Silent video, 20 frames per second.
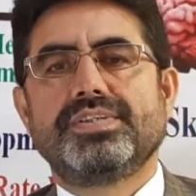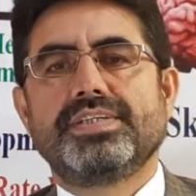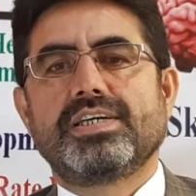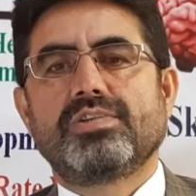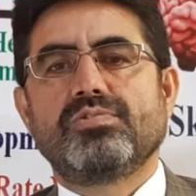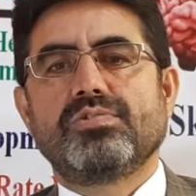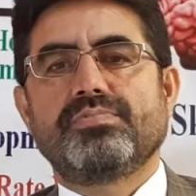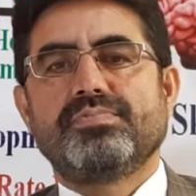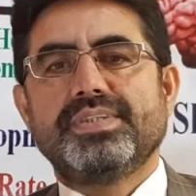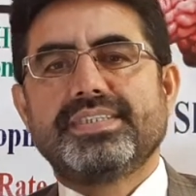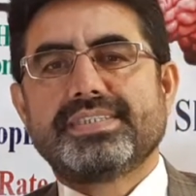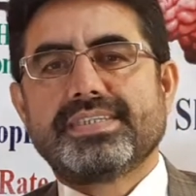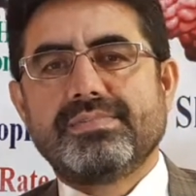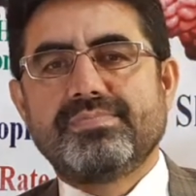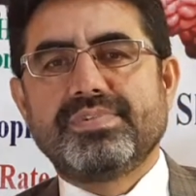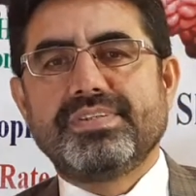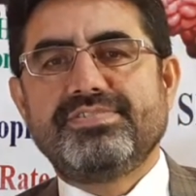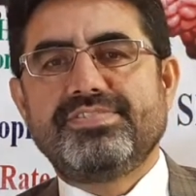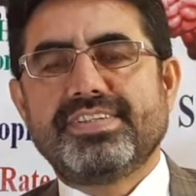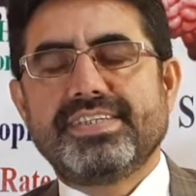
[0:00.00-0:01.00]
There would be
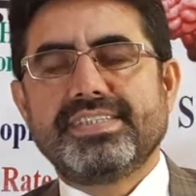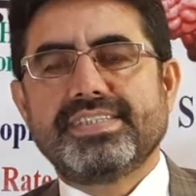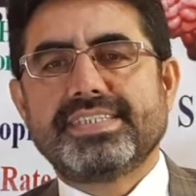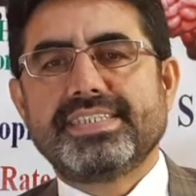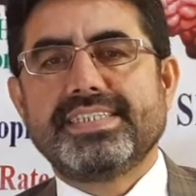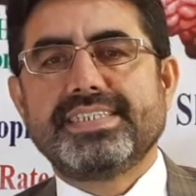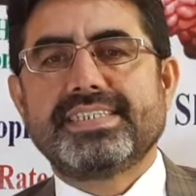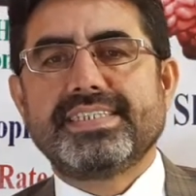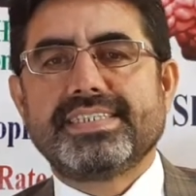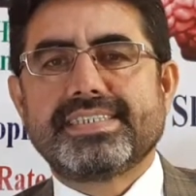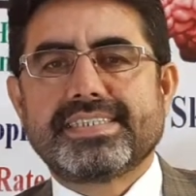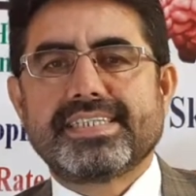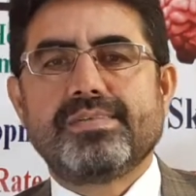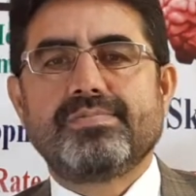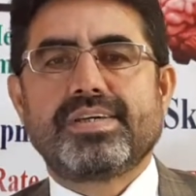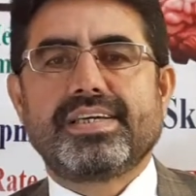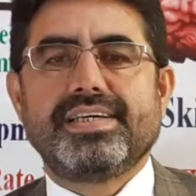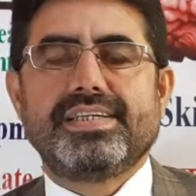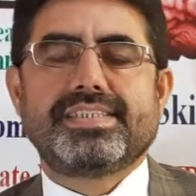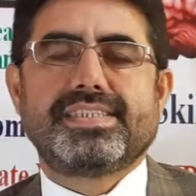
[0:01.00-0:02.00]
some differences. In
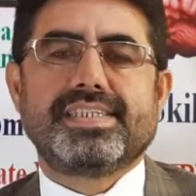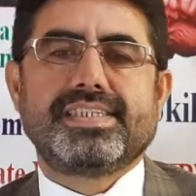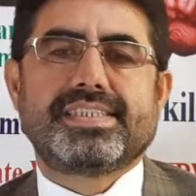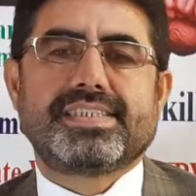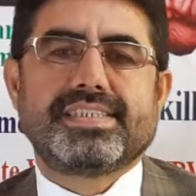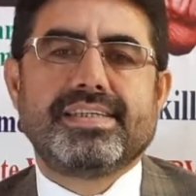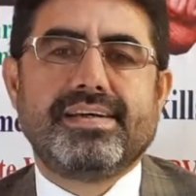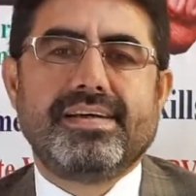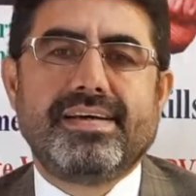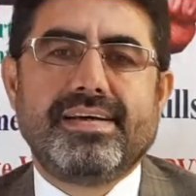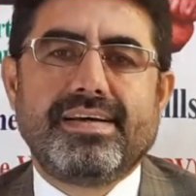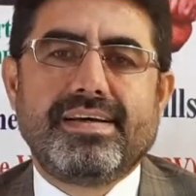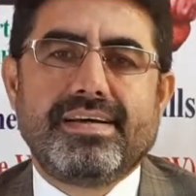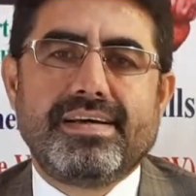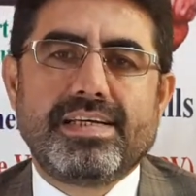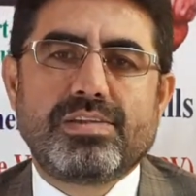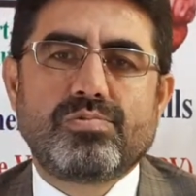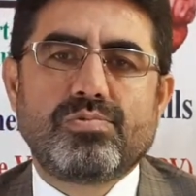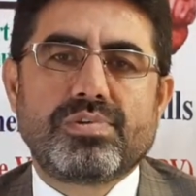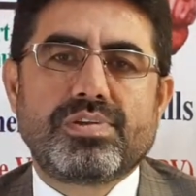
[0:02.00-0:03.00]
some cases,
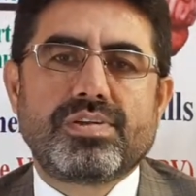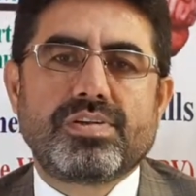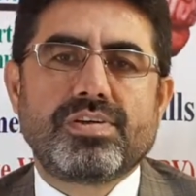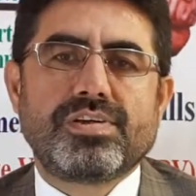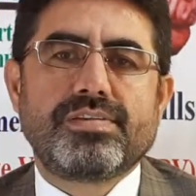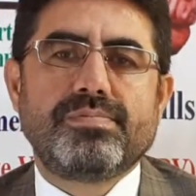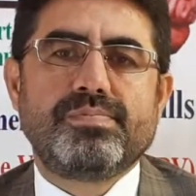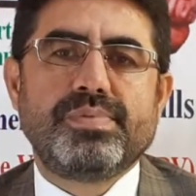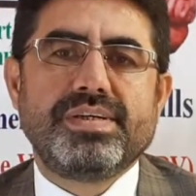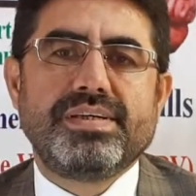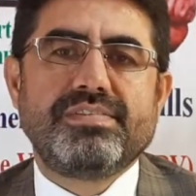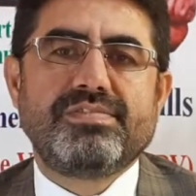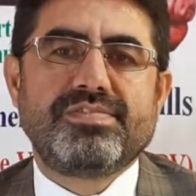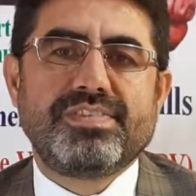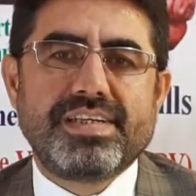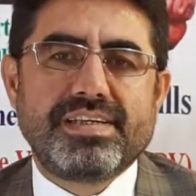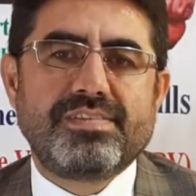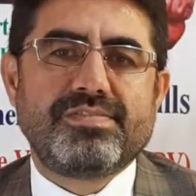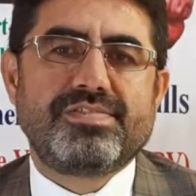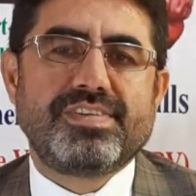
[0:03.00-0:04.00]
it would not be
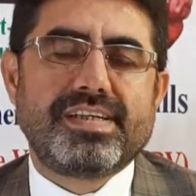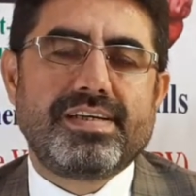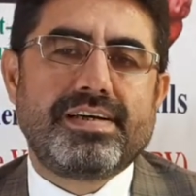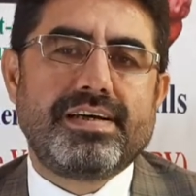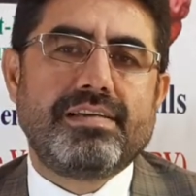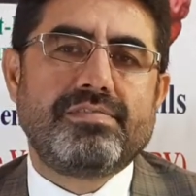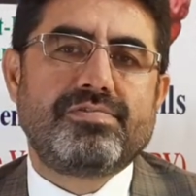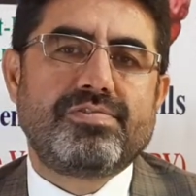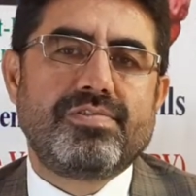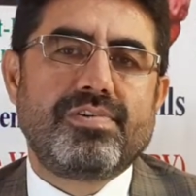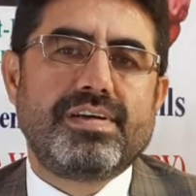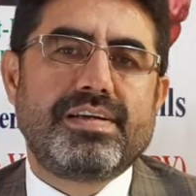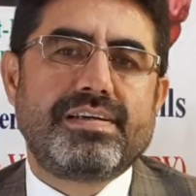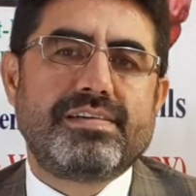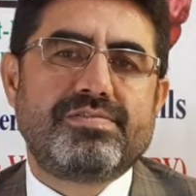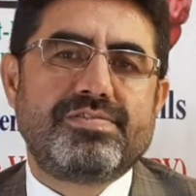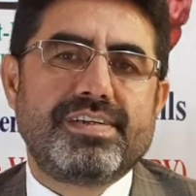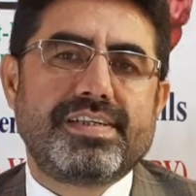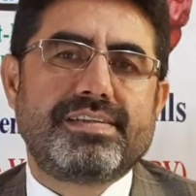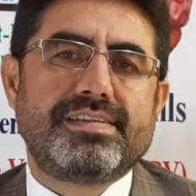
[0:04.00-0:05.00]
very, very helpful and
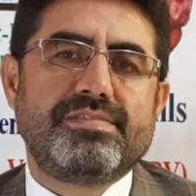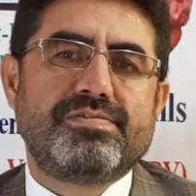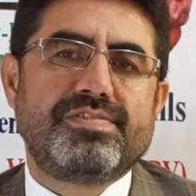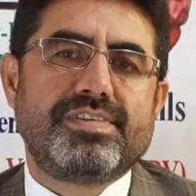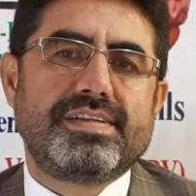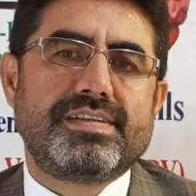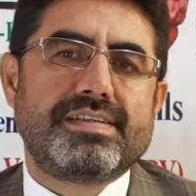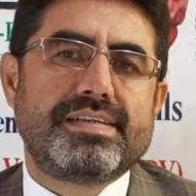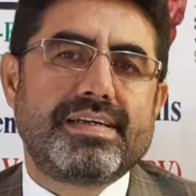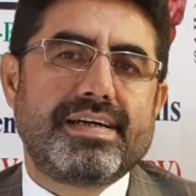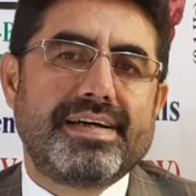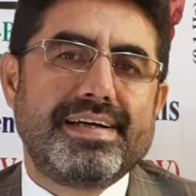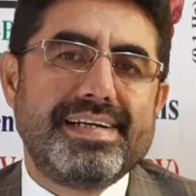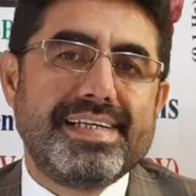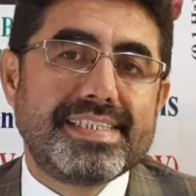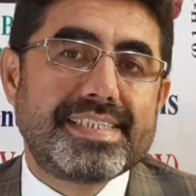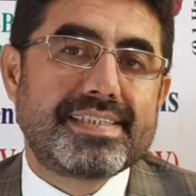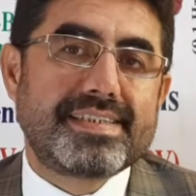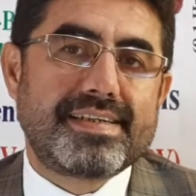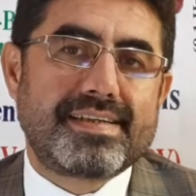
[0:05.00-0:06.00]
effective in the
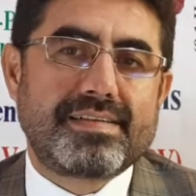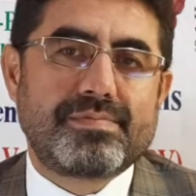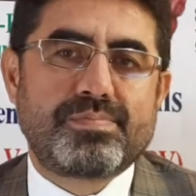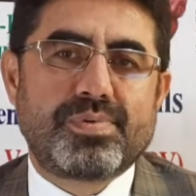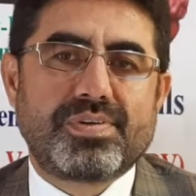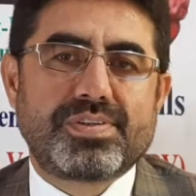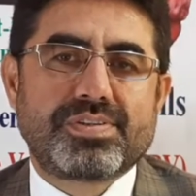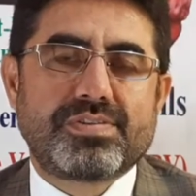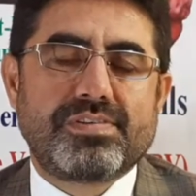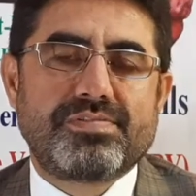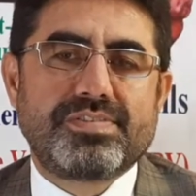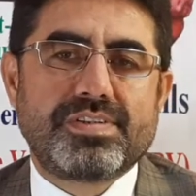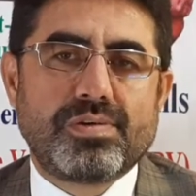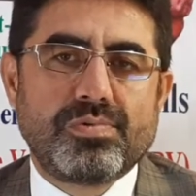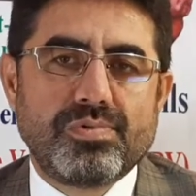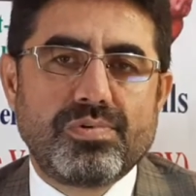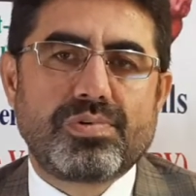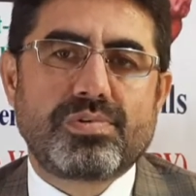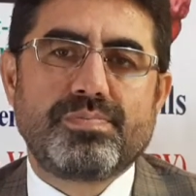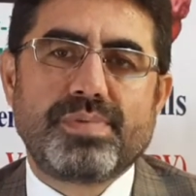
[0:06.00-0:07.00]
eastern parts of the
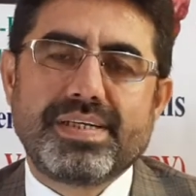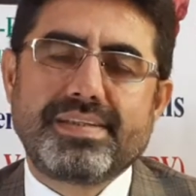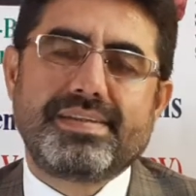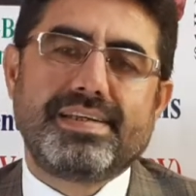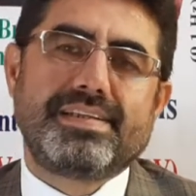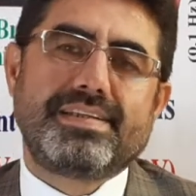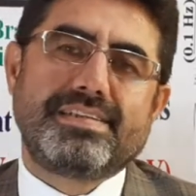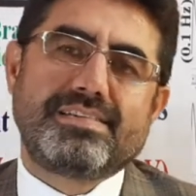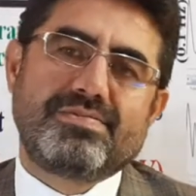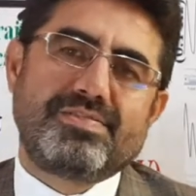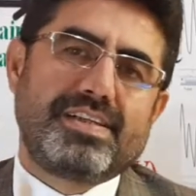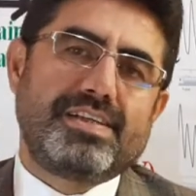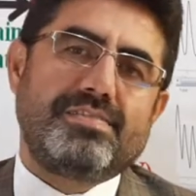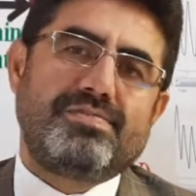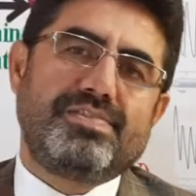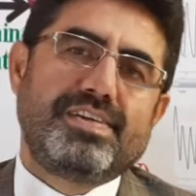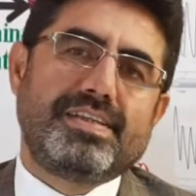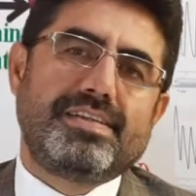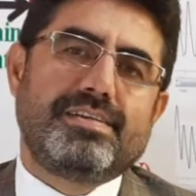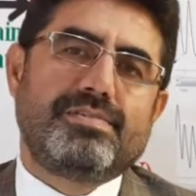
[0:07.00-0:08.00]
world, but it is
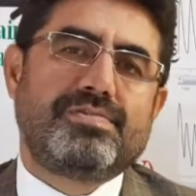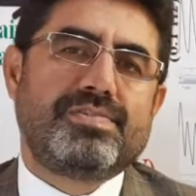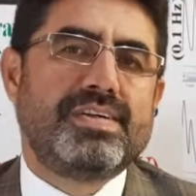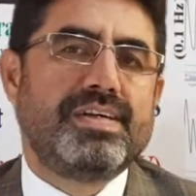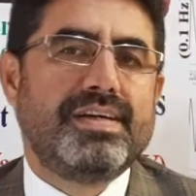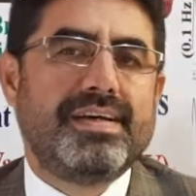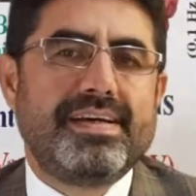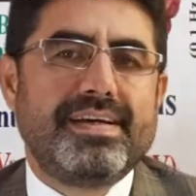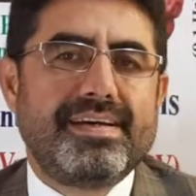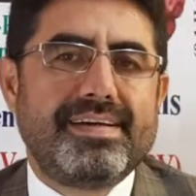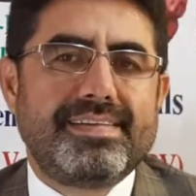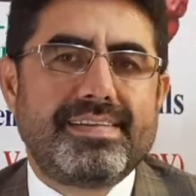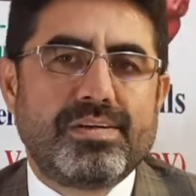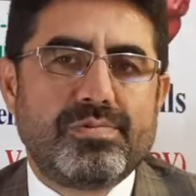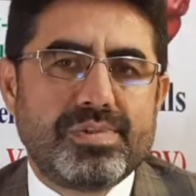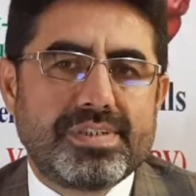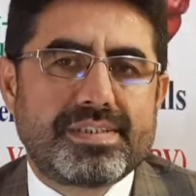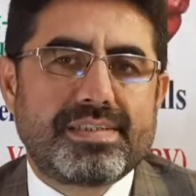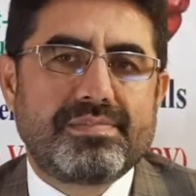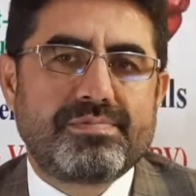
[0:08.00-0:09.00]
very effective in the
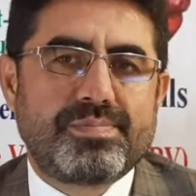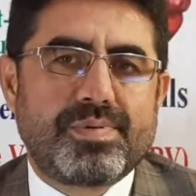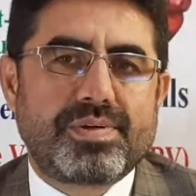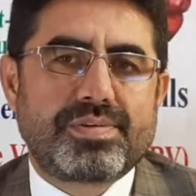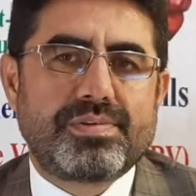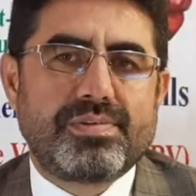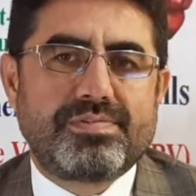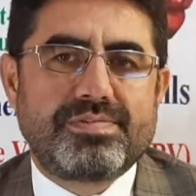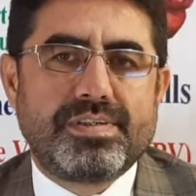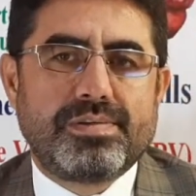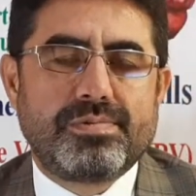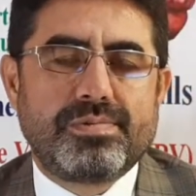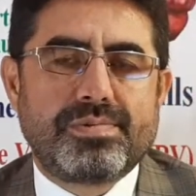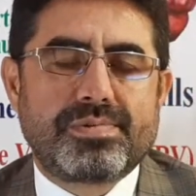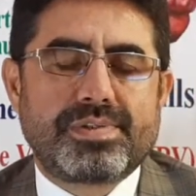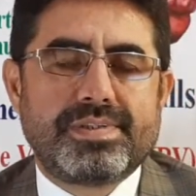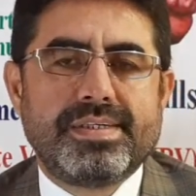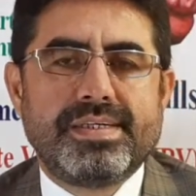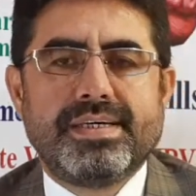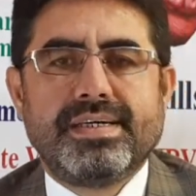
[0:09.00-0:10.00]
western part of the
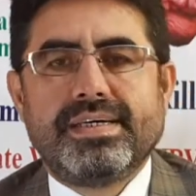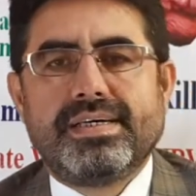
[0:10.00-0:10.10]
world.